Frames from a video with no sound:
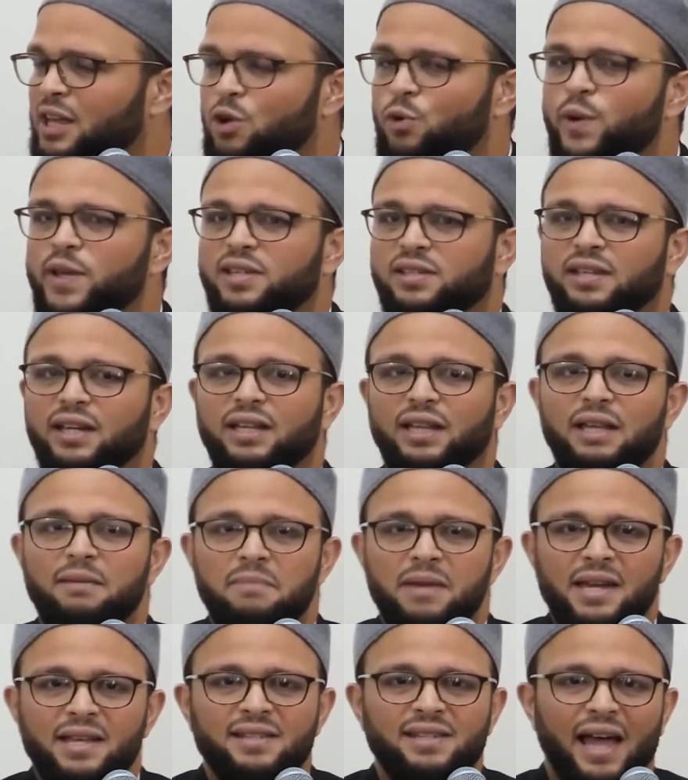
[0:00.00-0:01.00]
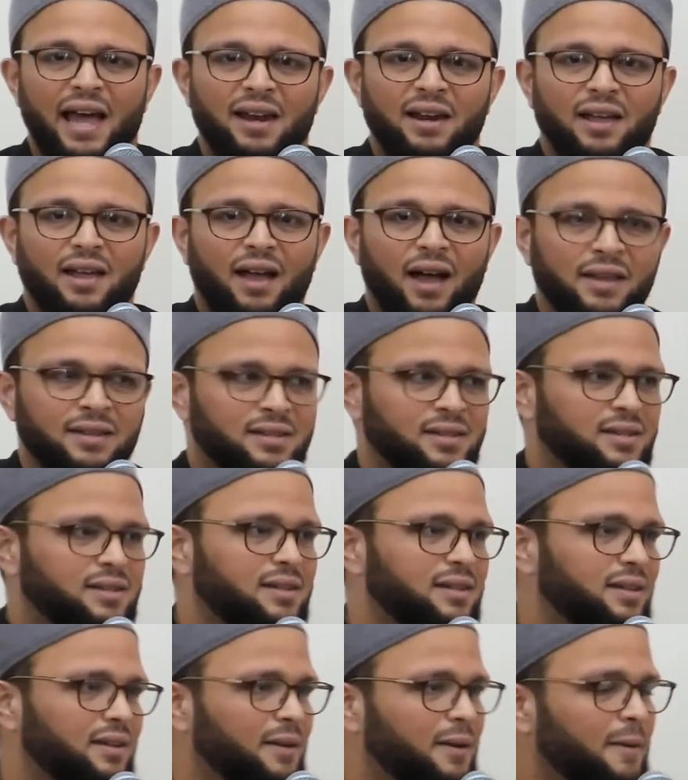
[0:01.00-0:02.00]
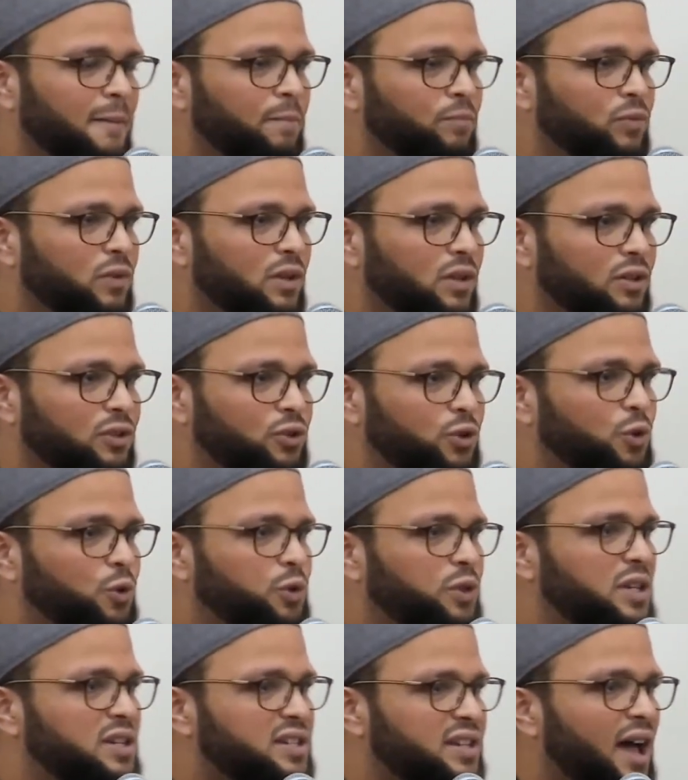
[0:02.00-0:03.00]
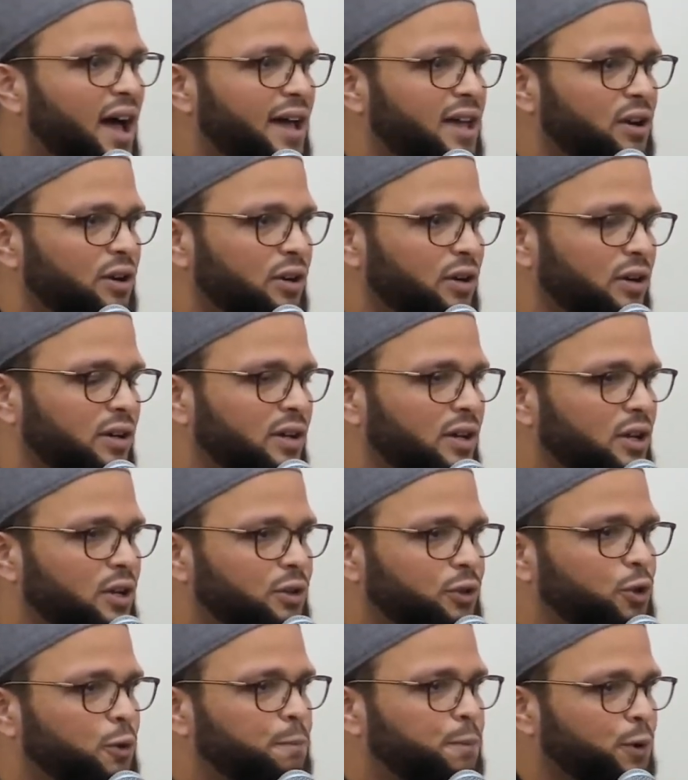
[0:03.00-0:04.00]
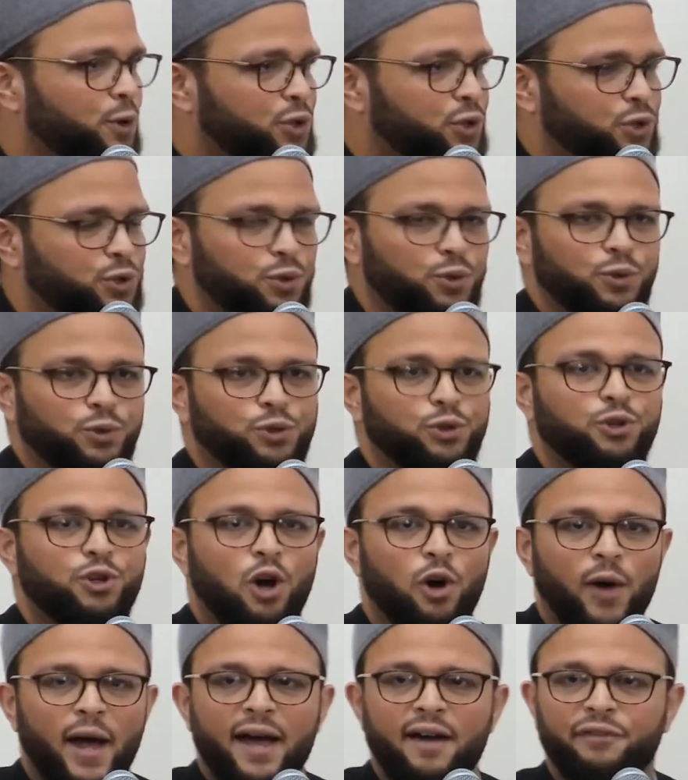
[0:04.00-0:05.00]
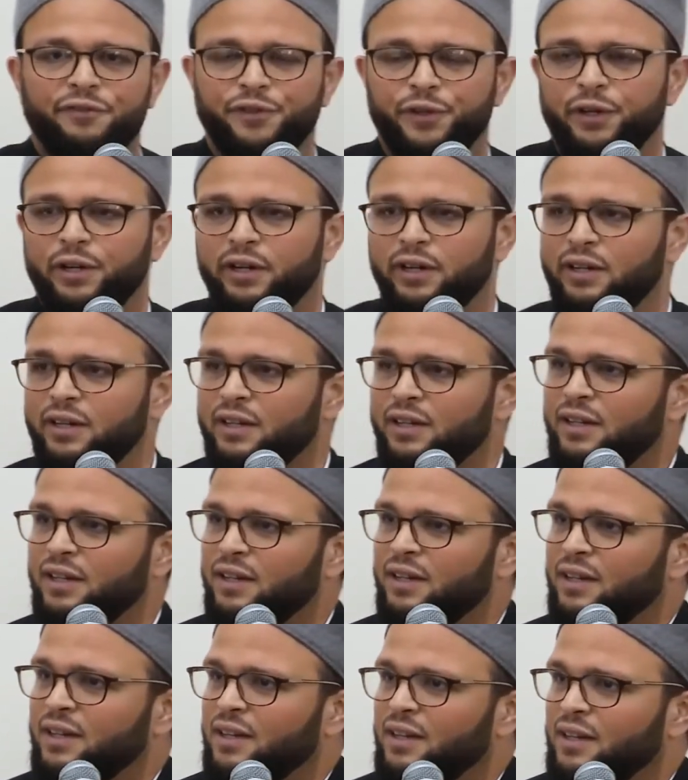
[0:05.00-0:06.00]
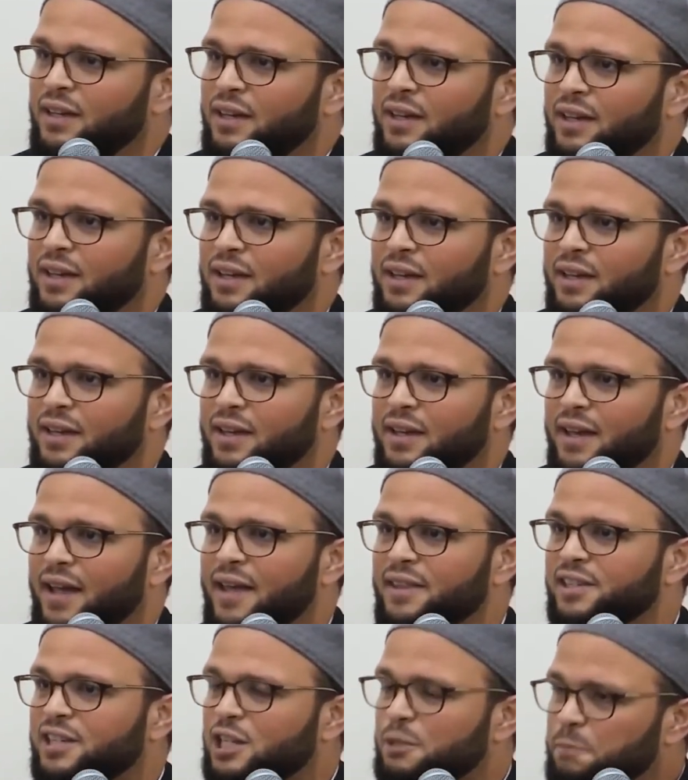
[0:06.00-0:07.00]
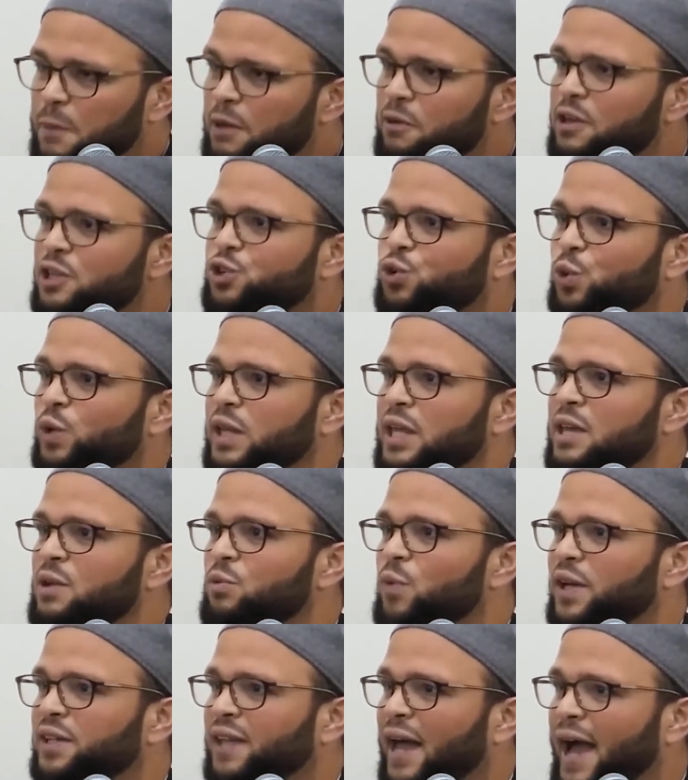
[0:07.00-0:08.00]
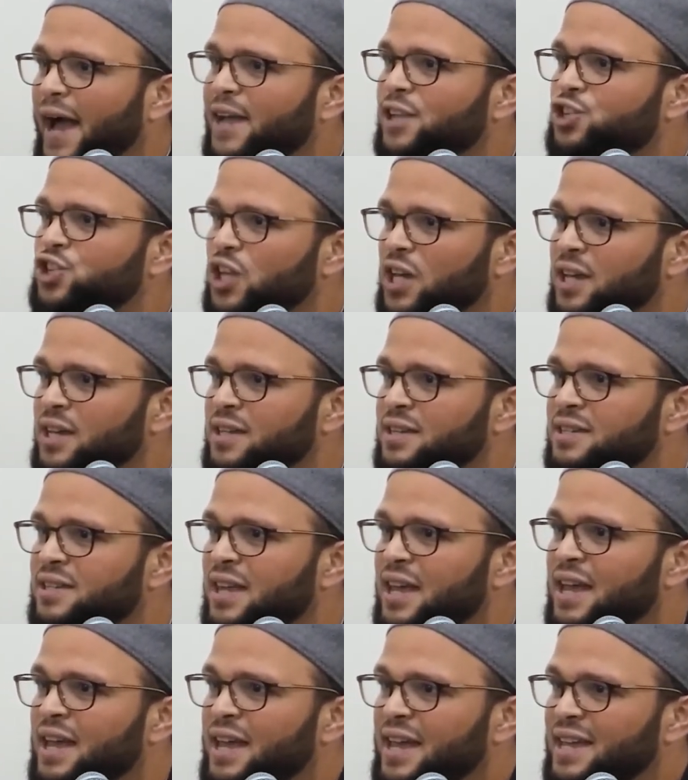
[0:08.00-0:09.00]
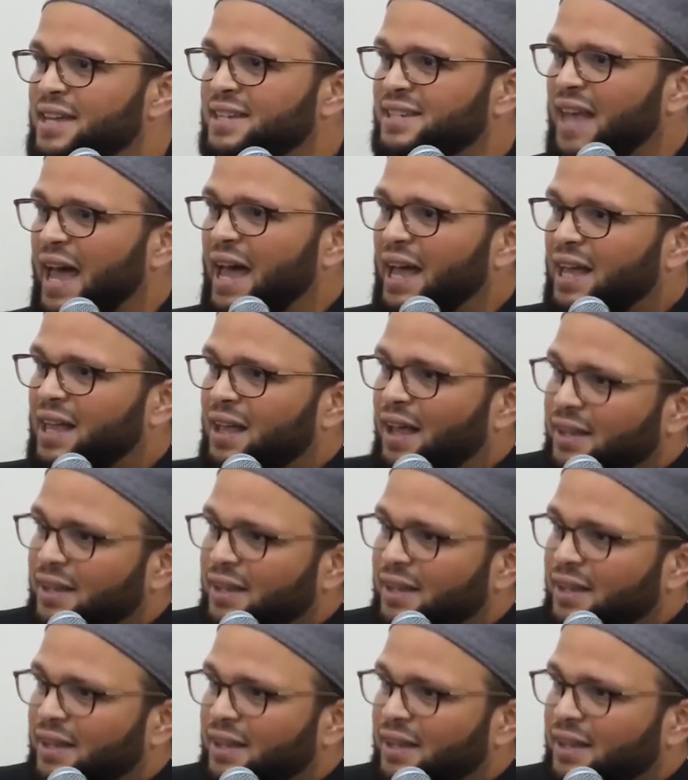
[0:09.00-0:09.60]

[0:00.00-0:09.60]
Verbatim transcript: linguistically means al-qasd, to desire, to pursue, to go after. And spiritually what Hajj is is